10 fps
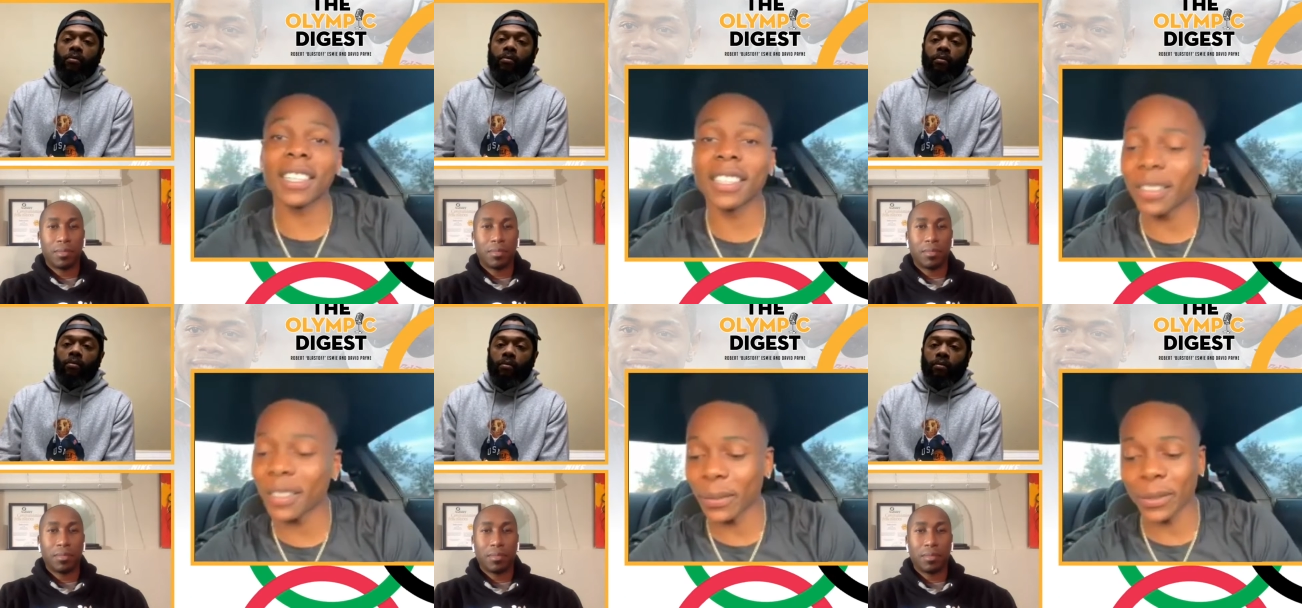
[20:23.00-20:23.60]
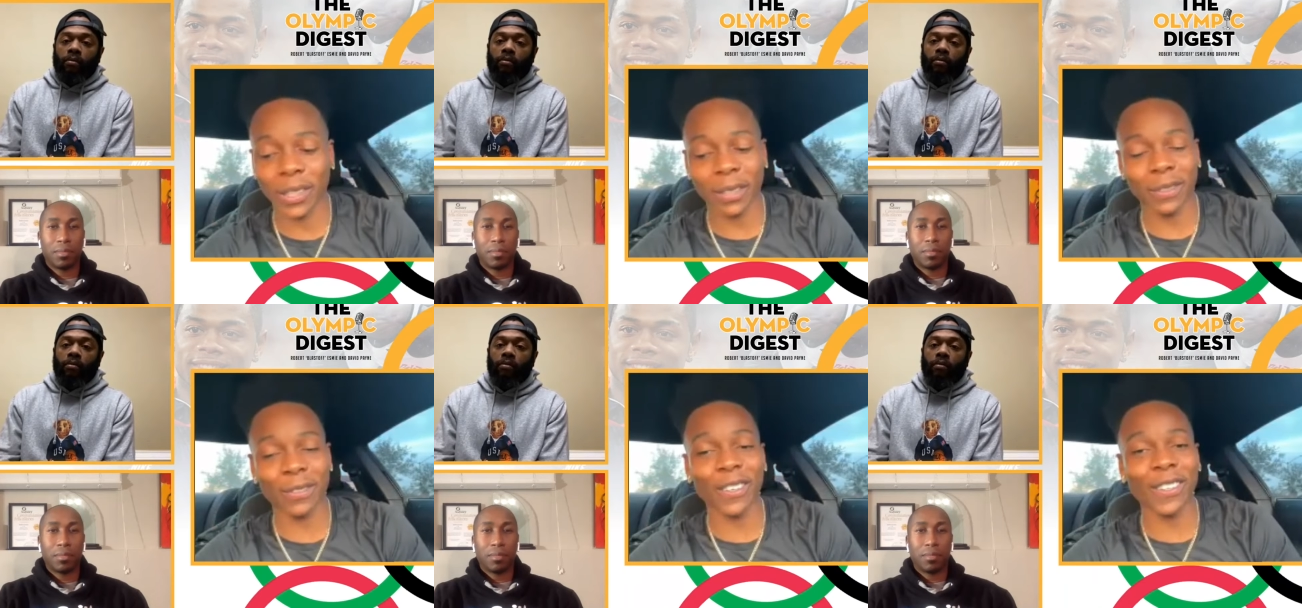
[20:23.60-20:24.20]
Speaker 1: it. It was
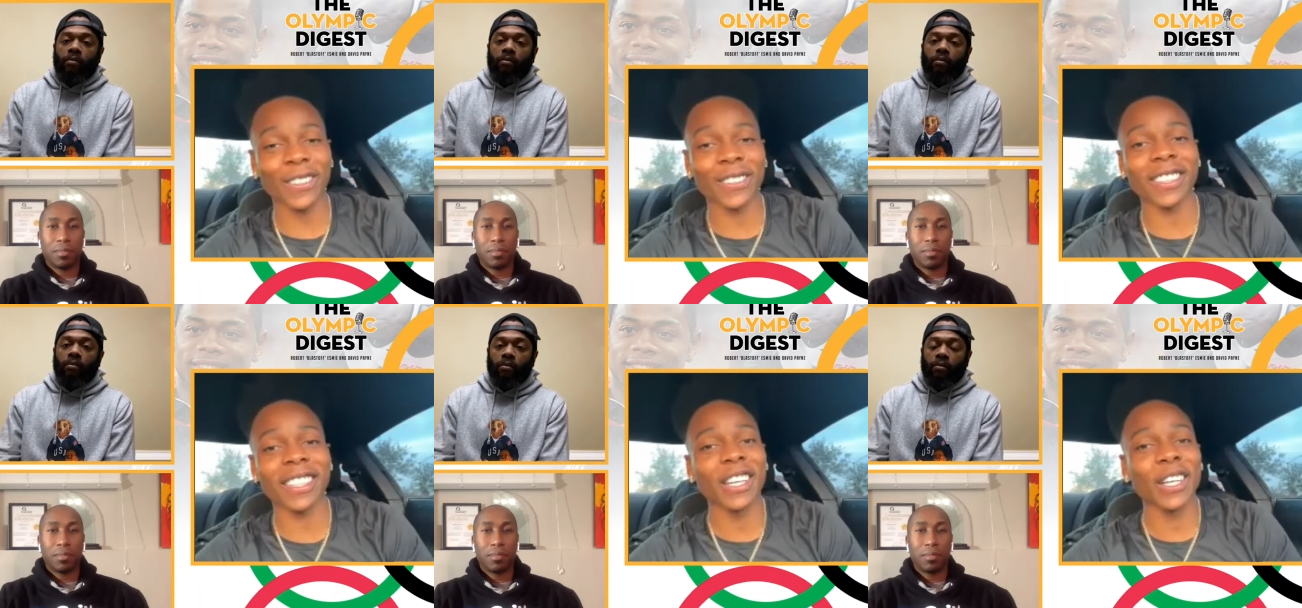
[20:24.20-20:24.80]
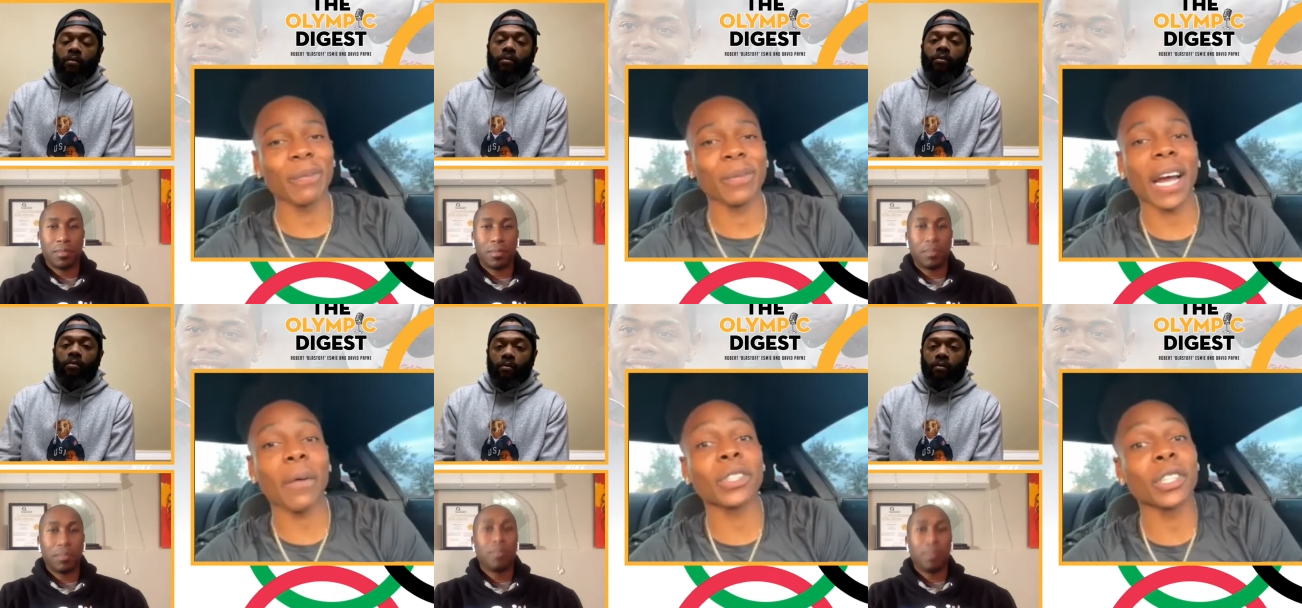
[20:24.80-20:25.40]
something wrong, but I would